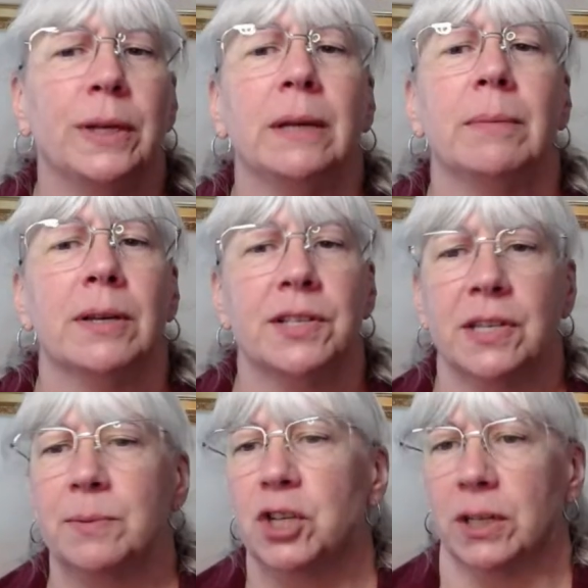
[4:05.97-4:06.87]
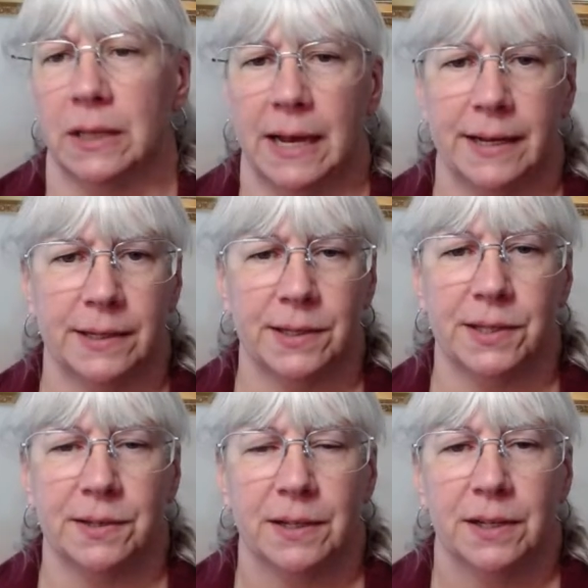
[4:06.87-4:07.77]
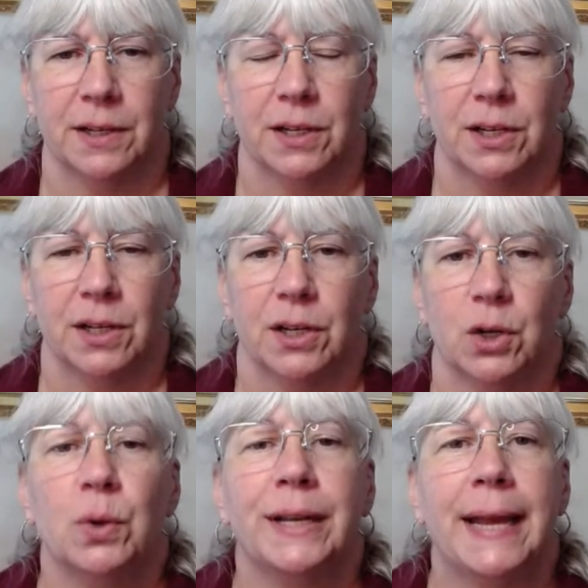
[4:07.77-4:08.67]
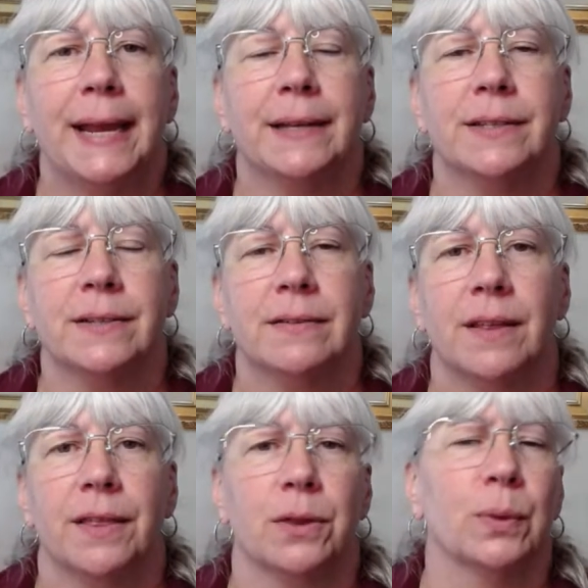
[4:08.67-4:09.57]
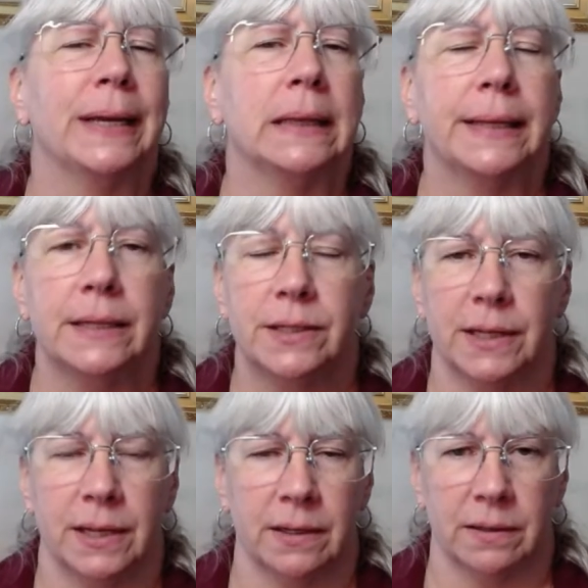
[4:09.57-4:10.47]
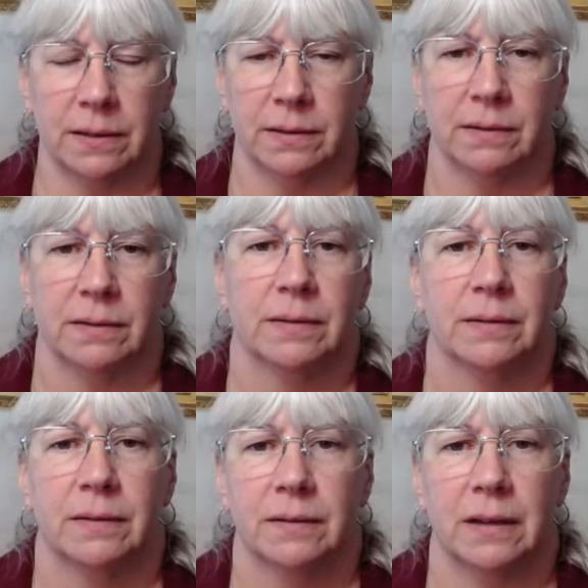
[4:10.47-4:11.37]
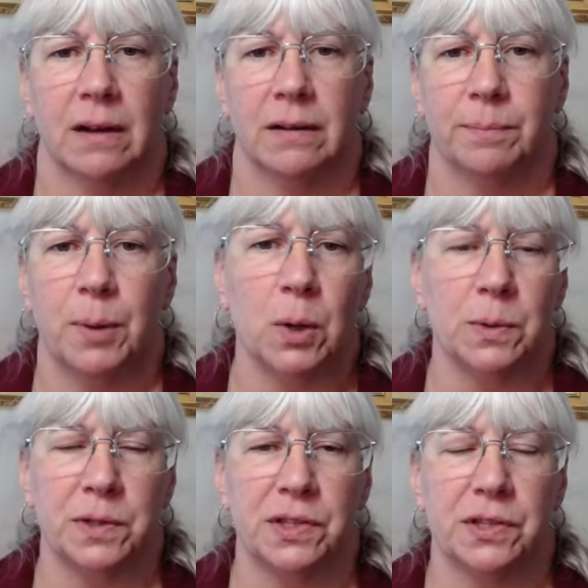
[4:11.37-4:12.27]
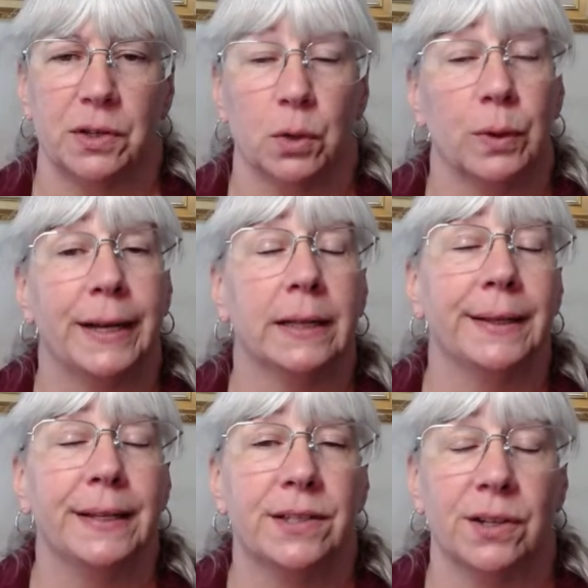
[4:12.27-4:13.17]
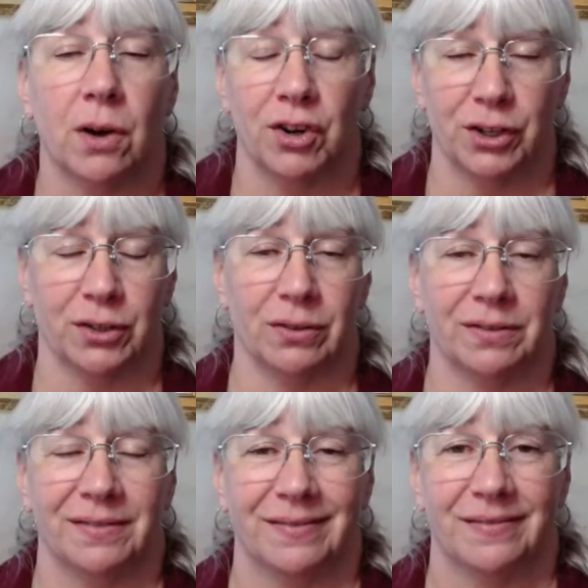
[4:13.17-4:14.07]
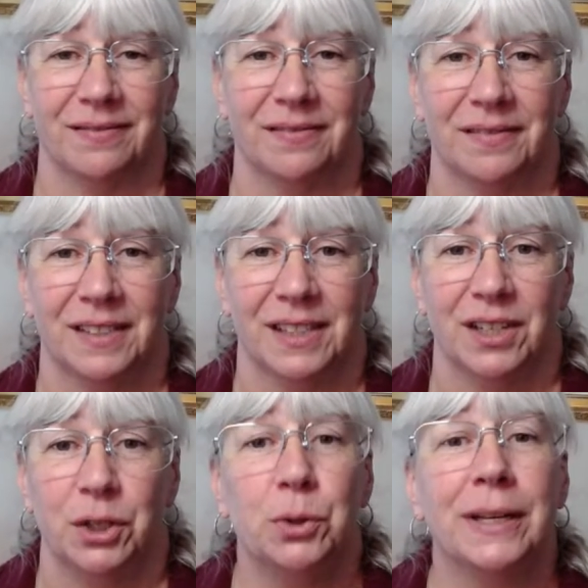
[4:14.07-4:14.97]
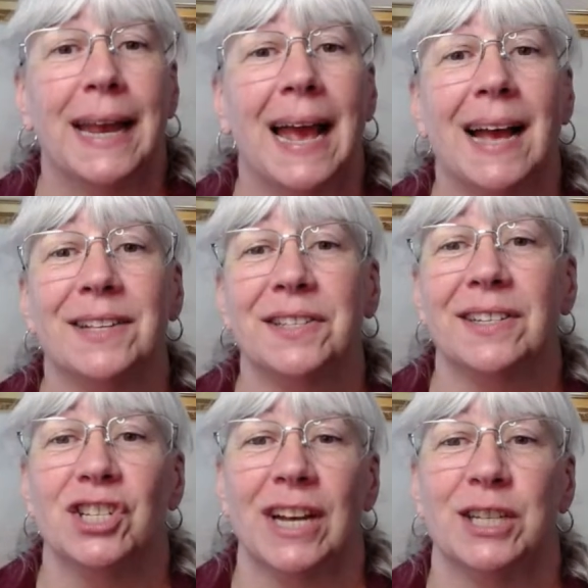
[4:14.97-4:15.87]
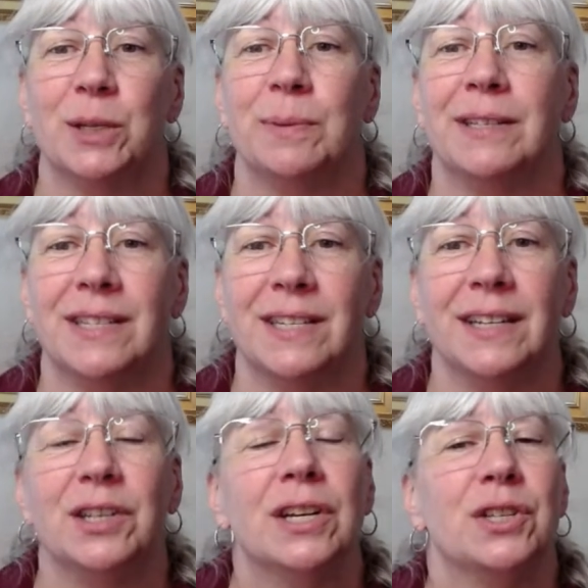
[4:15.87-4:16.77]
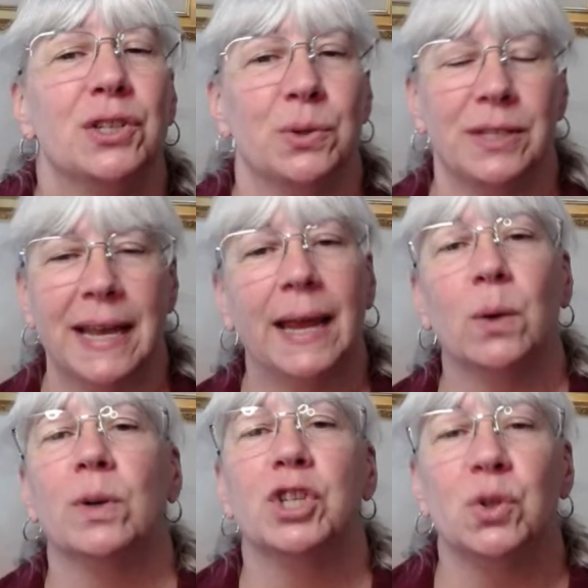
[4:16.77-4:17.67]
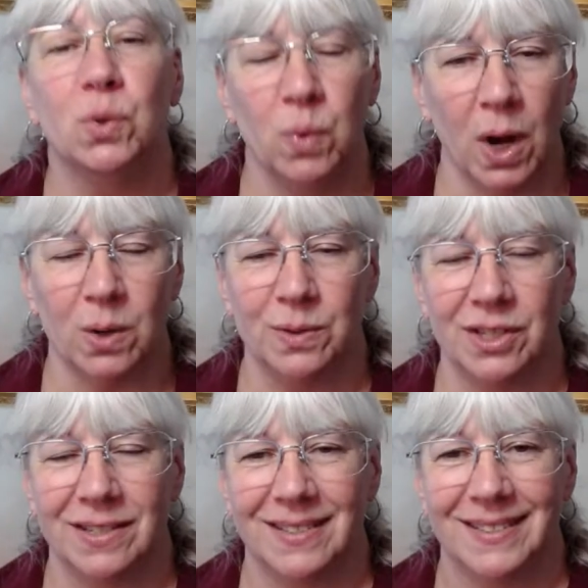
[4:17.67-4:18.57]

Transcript: email subject lines, create 3 LinkedIn posts, create a LinkedIn article. You can ask ChatGPT to take what you wrote